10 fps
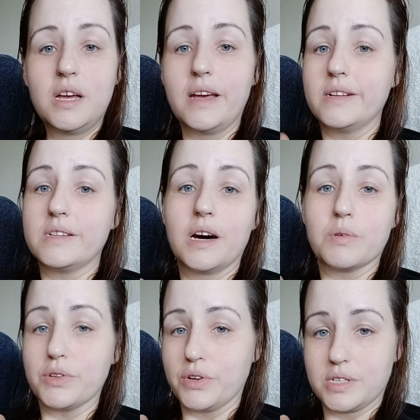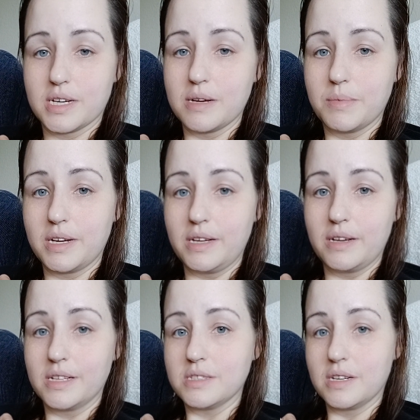It's not worth your time, honey.
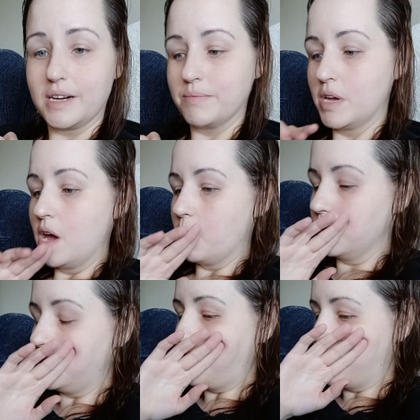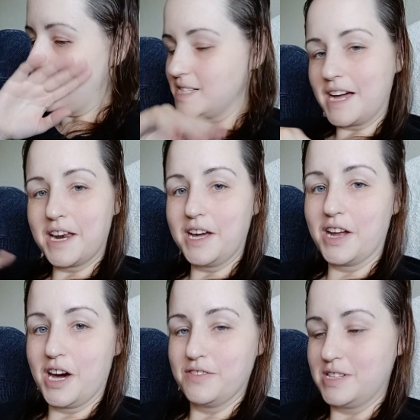It's not. Well, anyways, I kind of got
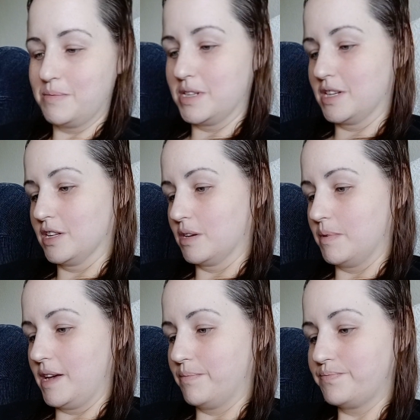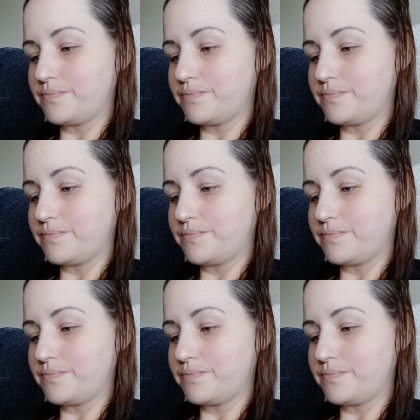off subject a little bit.